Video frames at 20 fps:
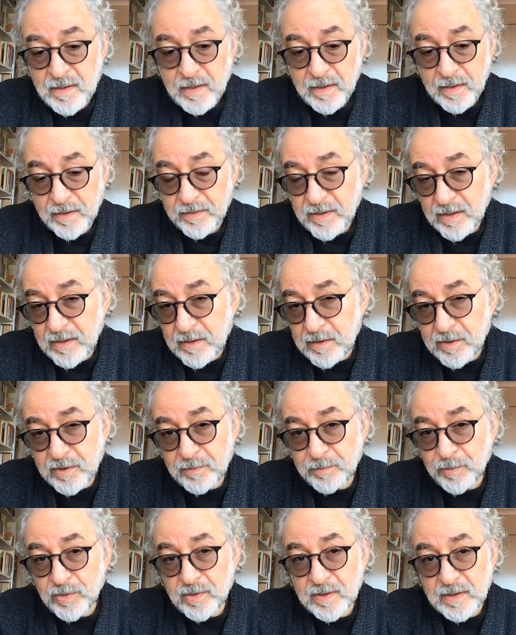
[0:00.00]
And I think a
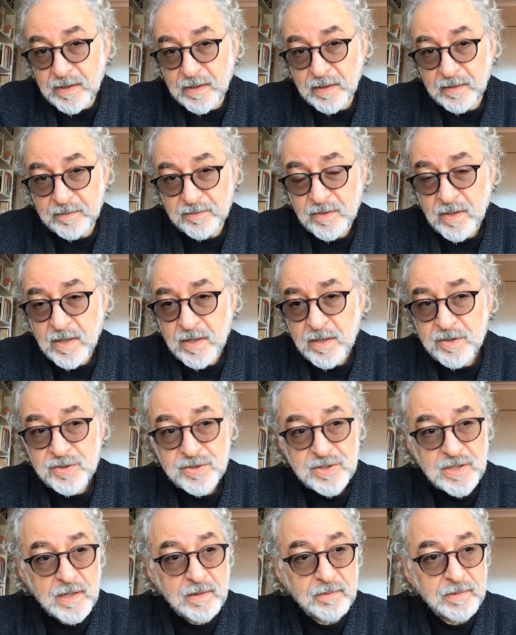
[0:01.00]
community and
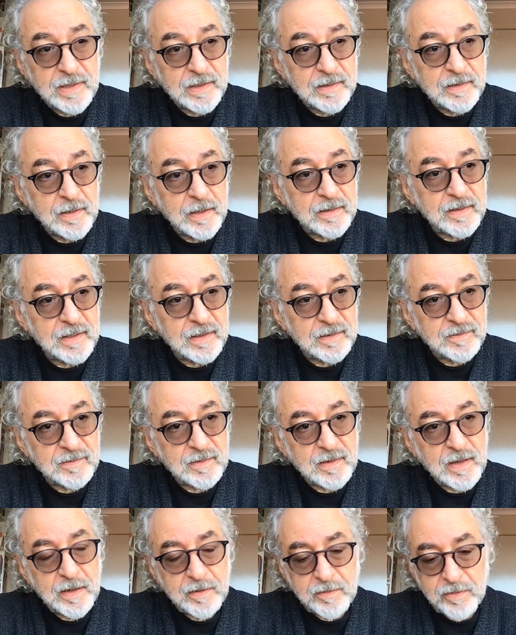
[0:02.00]
sharing and that thing is
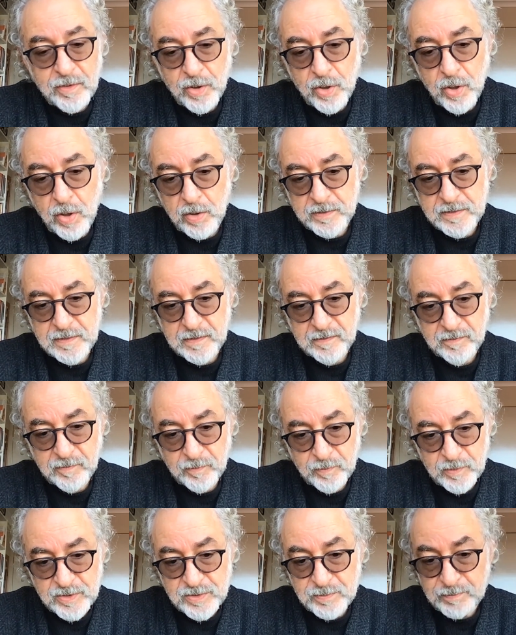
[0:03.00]
kind of the context
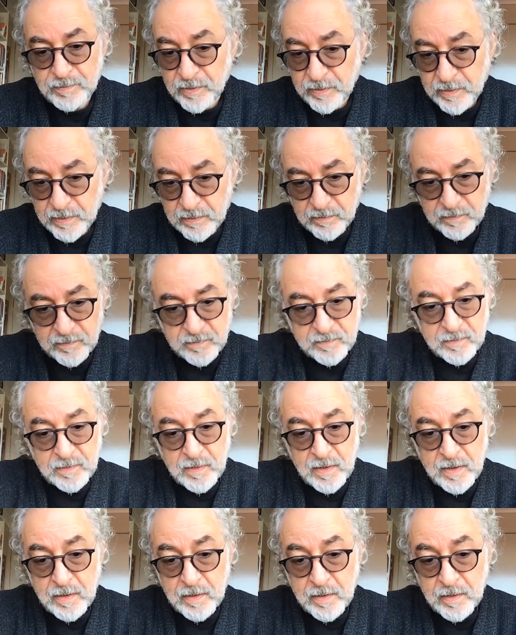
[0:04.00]
in which miracles
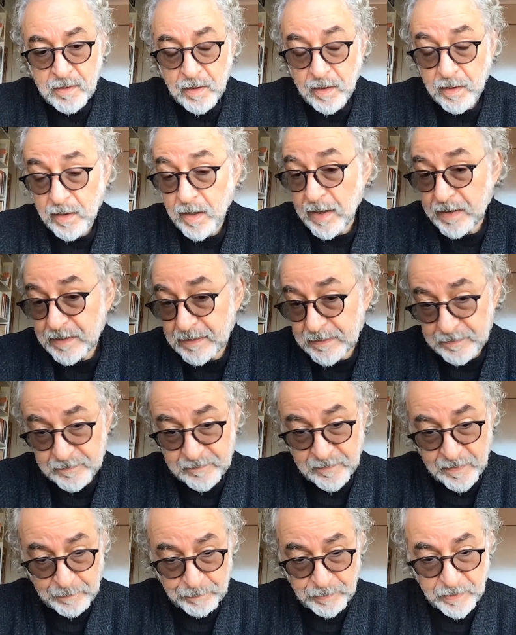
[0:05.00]
are likely to
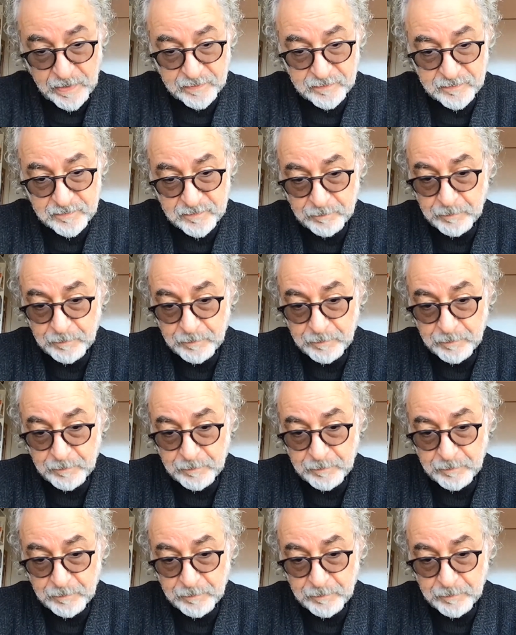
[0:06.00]
take place.